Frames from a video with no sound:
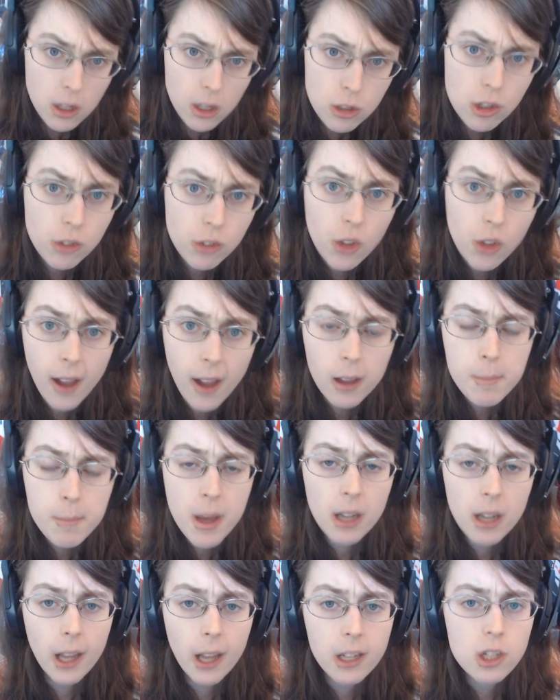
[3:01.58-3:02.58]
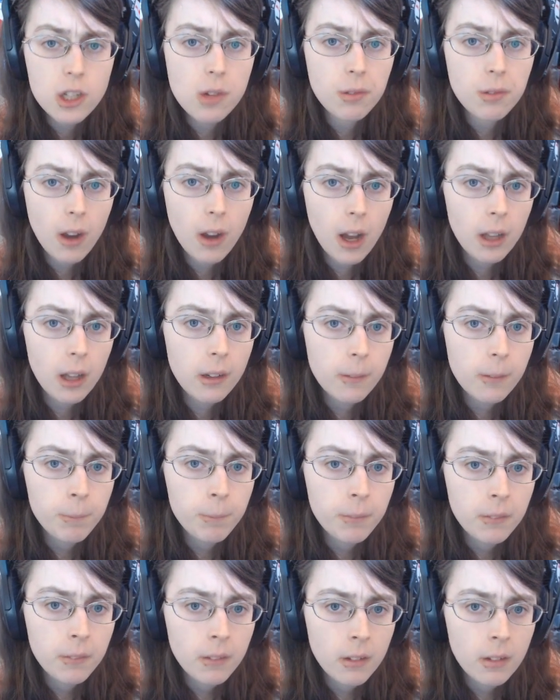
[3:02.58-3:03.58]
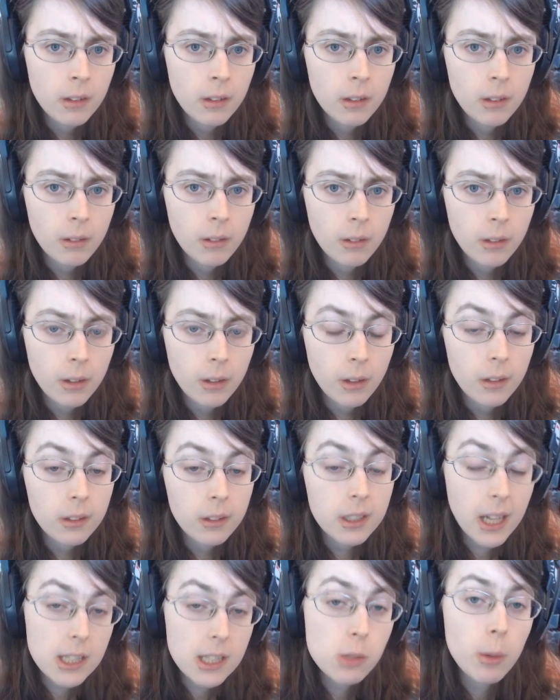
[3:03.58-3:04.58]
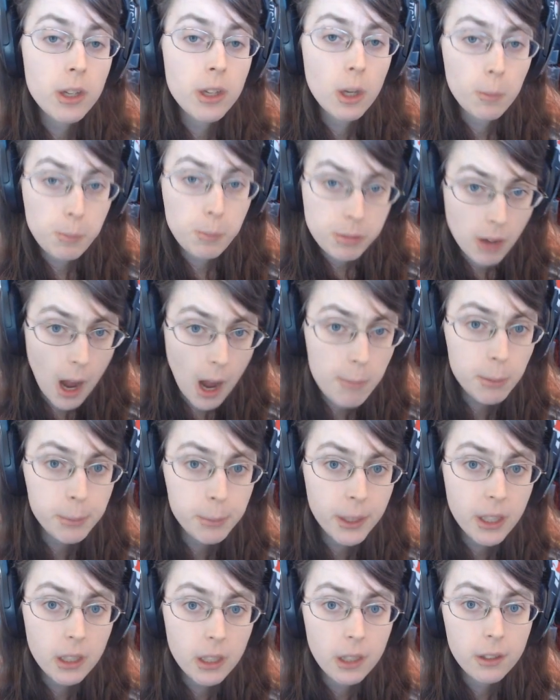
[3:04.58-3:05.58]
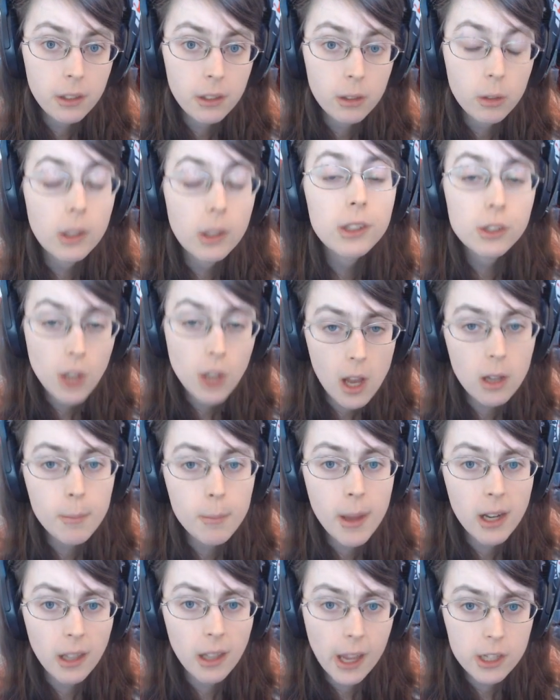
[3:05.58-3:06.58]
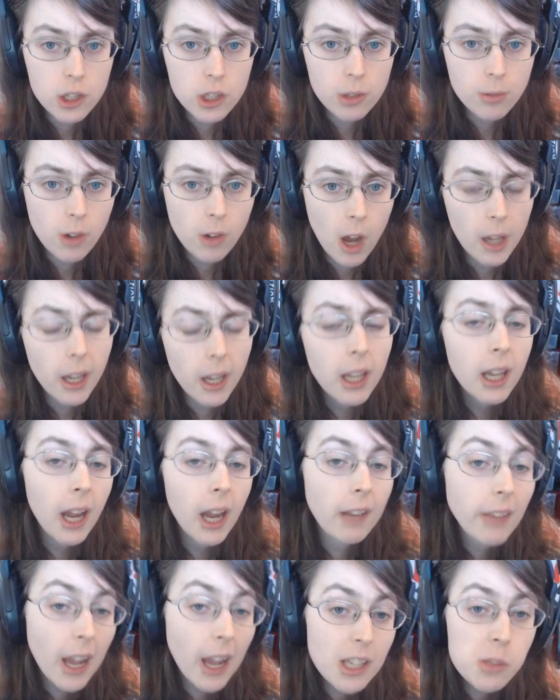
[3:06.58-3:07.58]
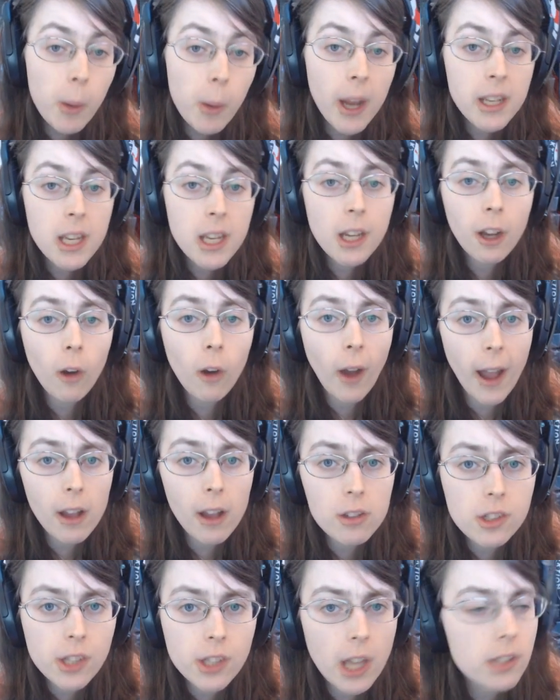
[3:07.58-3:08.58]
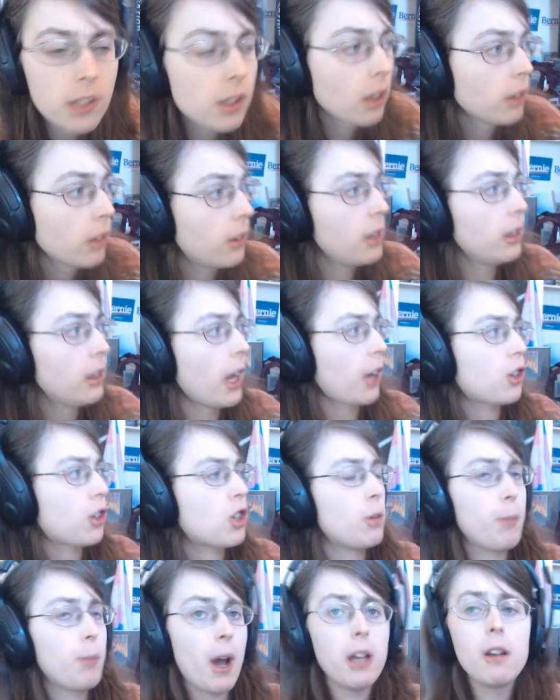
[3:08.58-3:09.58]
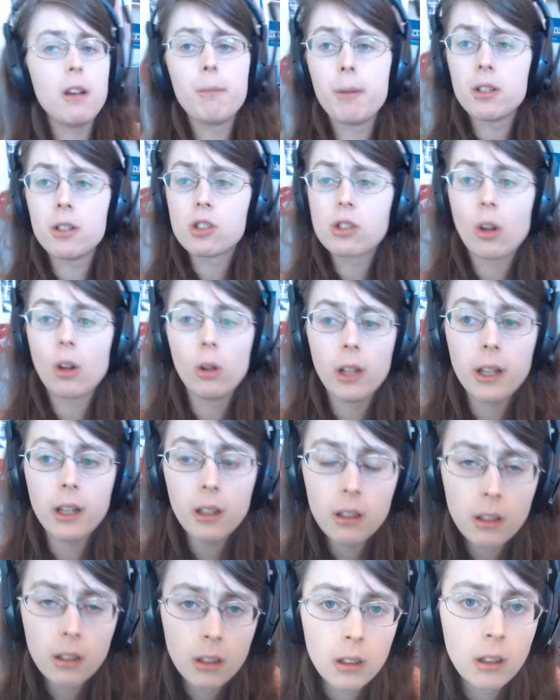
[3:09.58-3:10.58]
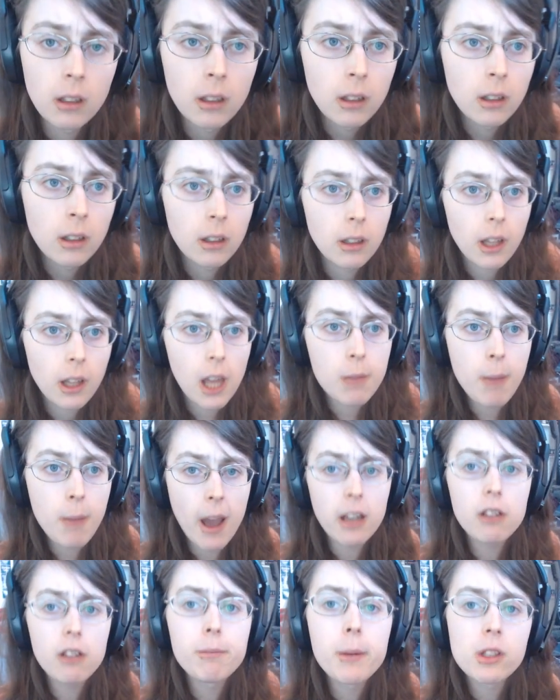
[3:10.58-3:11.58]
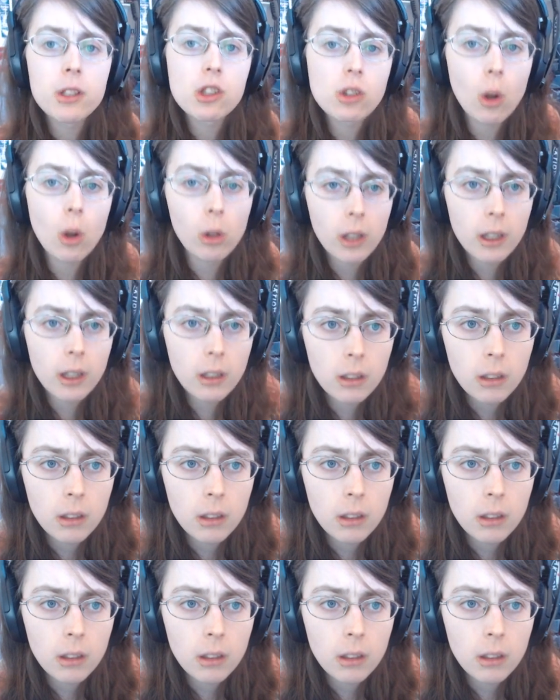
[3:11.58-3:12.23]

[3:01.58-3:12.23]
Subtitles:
should talk about election fraud. Guess what you're probably going to do? Talk about election fraud. And that's why Nico House says, the election might have been stolen. It might have been stolen.